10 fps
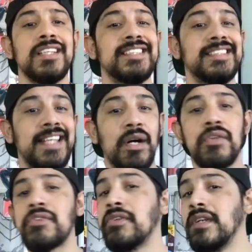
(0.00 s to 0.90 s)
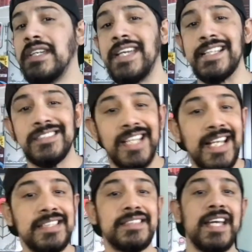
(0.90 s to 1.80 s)
Stealth, he has
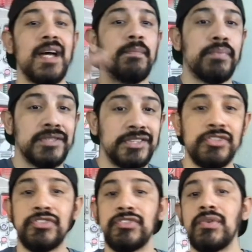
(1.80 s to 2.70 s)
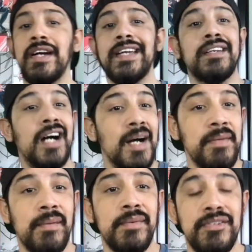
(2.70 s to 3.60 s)
sidestep, precision strike,
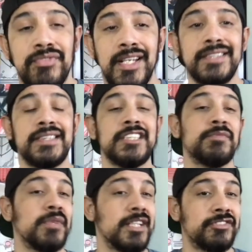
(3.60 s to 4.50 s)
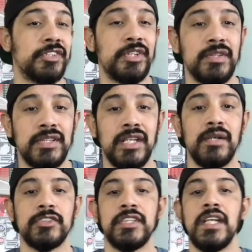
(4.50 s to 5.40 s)
combat reflexes, +2 to
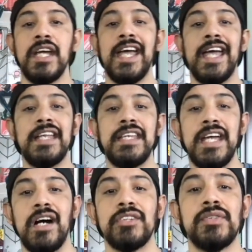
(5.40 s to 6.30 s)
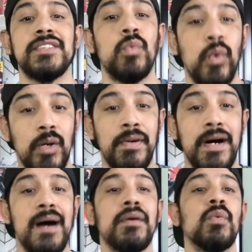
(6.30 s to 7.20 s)
close, and he also has
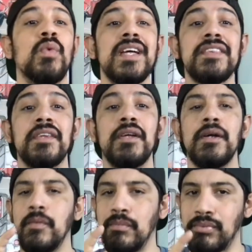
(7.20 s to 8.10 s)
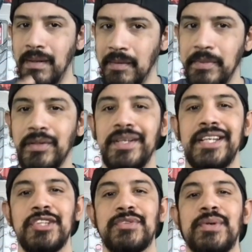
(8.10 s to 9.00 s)
willpower with probability
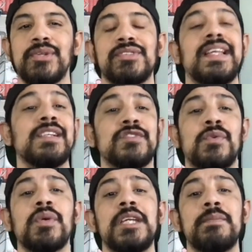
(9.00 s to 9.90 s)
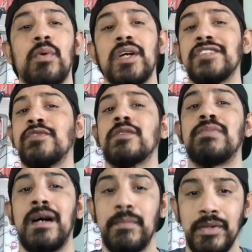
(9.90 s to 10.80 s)
control. So now it's 40 points for
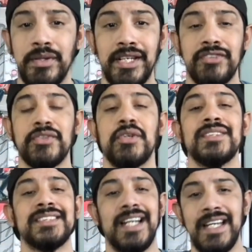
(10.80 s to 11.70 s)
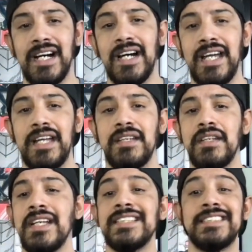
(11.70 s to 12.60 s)
probability control and
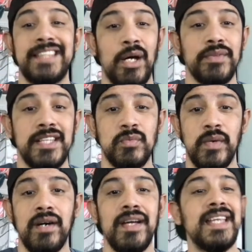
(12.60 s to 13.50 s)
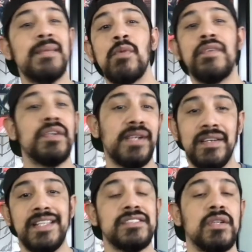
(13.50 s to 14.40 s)
stealth as well, and moving
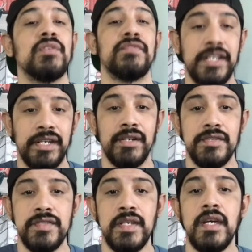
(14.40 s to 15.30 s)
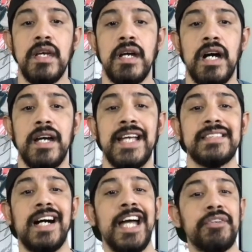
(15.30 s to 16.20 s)
around his own figures. He has
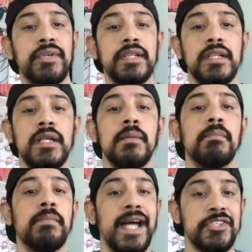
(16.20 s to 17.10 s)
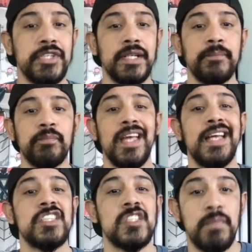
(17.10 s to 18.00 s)
a Hydra, Maggia,
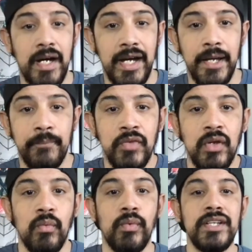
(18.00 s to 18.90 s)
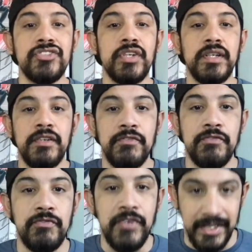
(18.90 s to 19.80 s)
and Spy. Richard
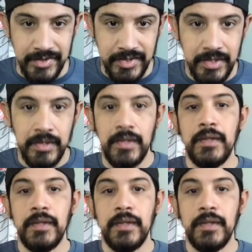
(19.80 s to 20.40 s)
Fisk.